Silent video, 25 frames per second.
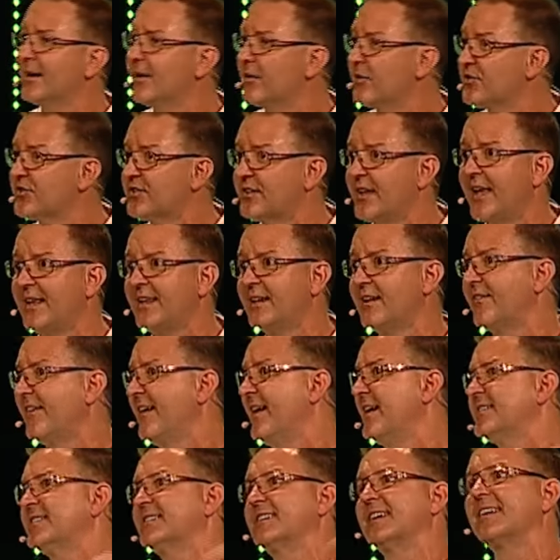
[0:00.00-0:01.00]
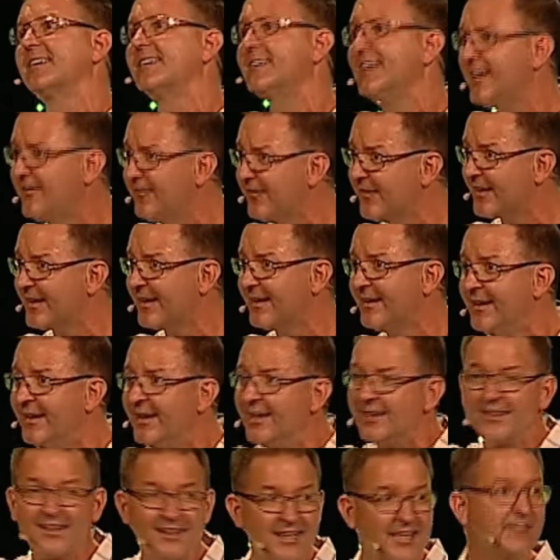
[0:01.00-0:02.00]
understanding of how significant
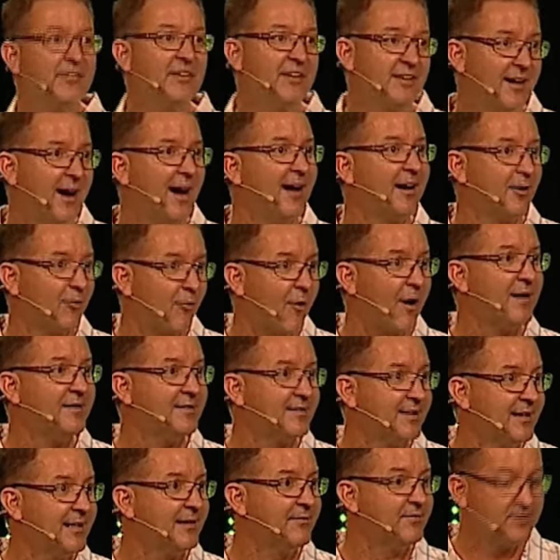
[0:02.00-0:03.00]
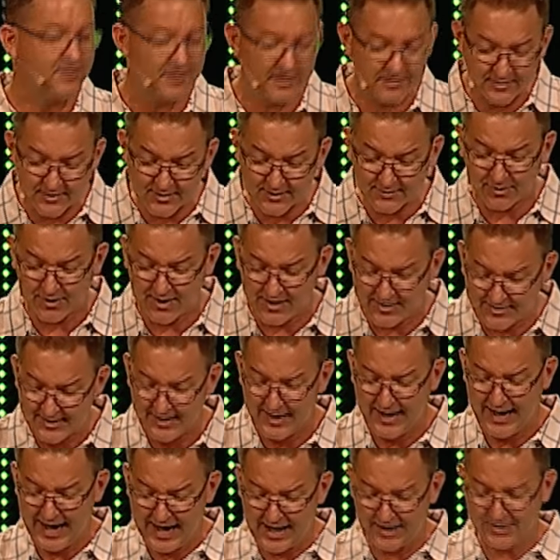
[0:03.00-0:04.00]
the living, dying, and rising again of Jesus Christ
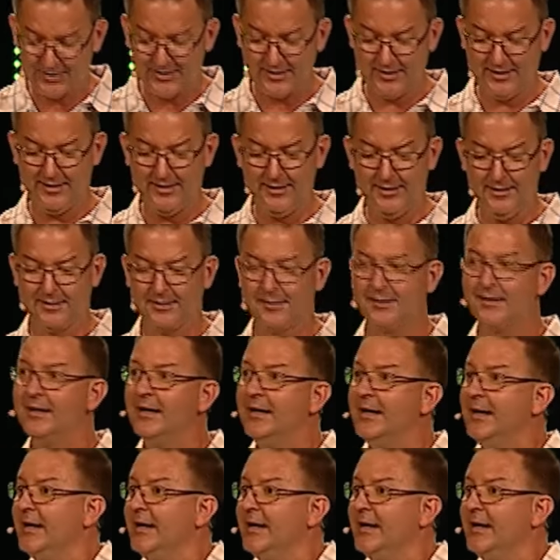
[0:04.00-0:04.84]
actually is.